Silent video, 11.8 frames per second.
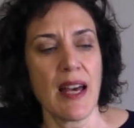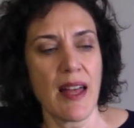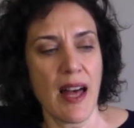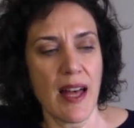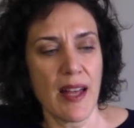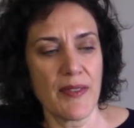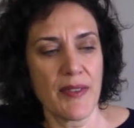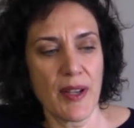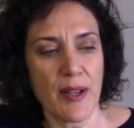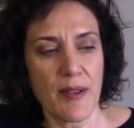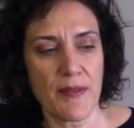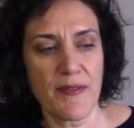
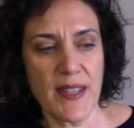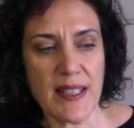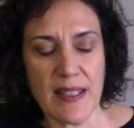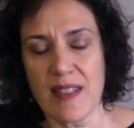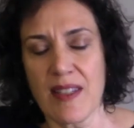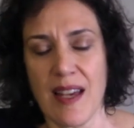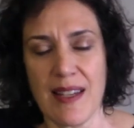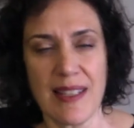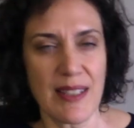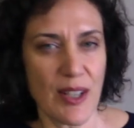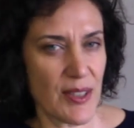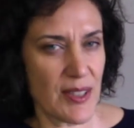The fixed
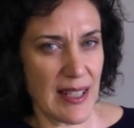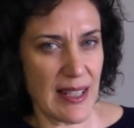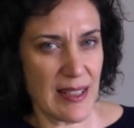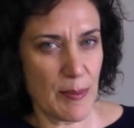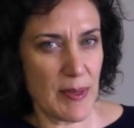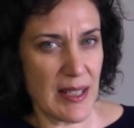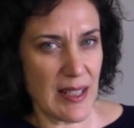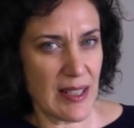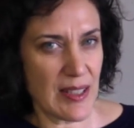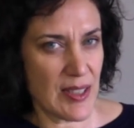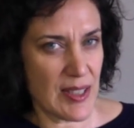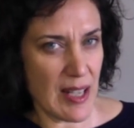signs are said to be
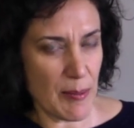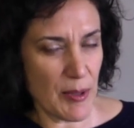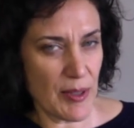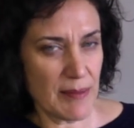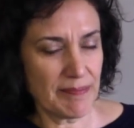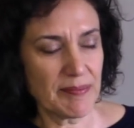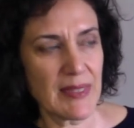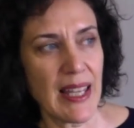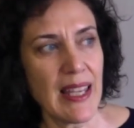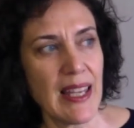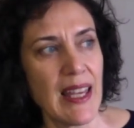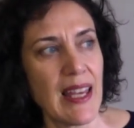stubborn.
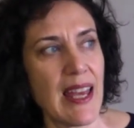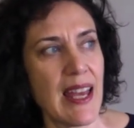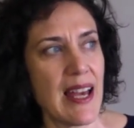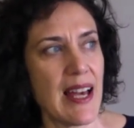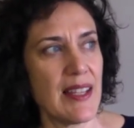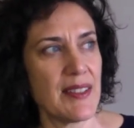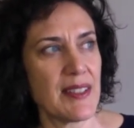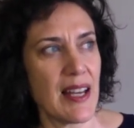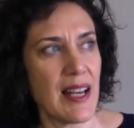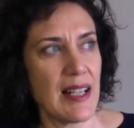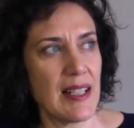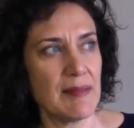And
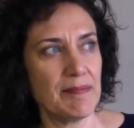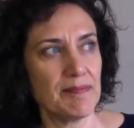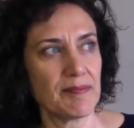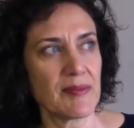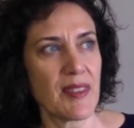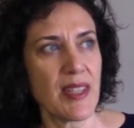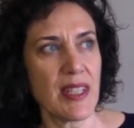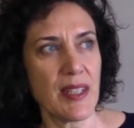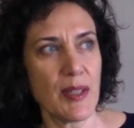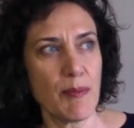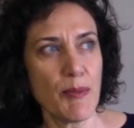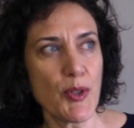
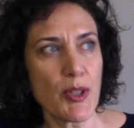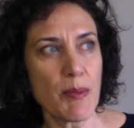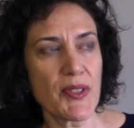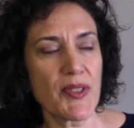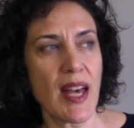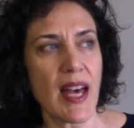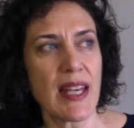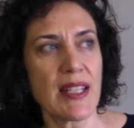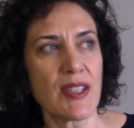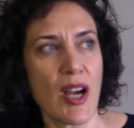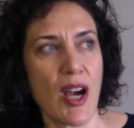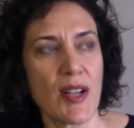the mutable
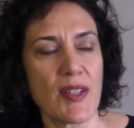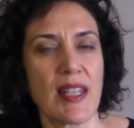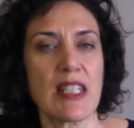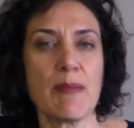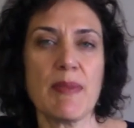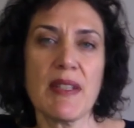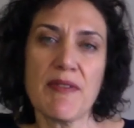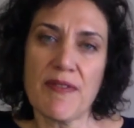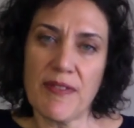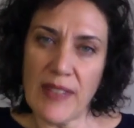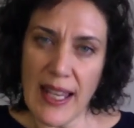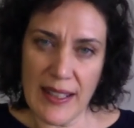signs are said to be
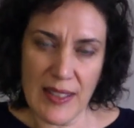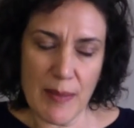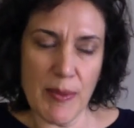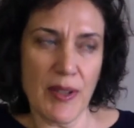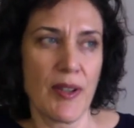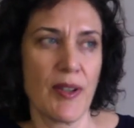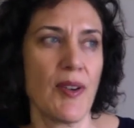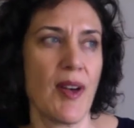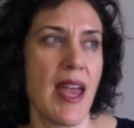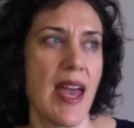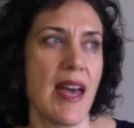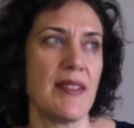flexible
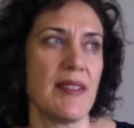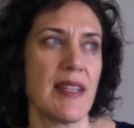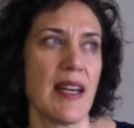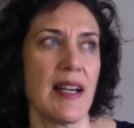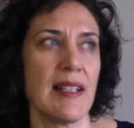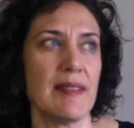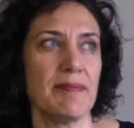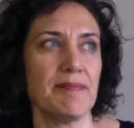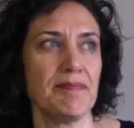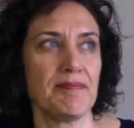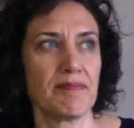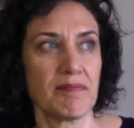and
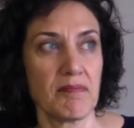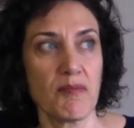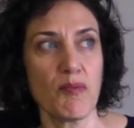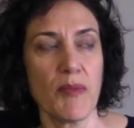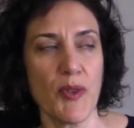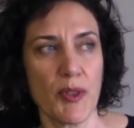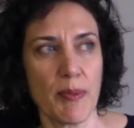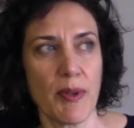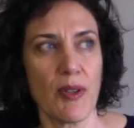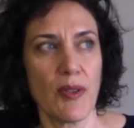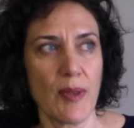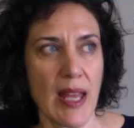
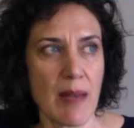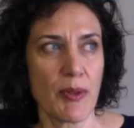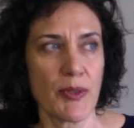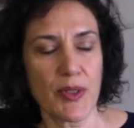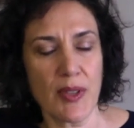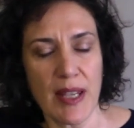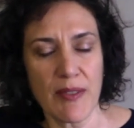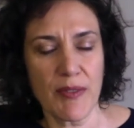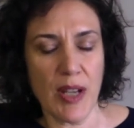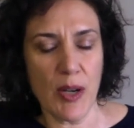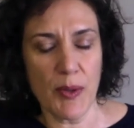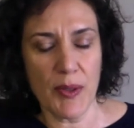mutable, able to kind of
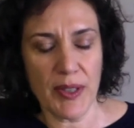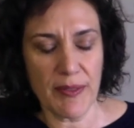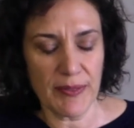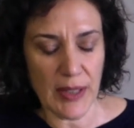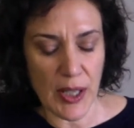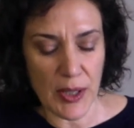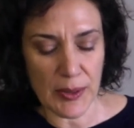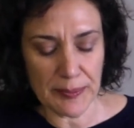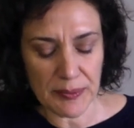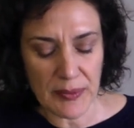go with the flow.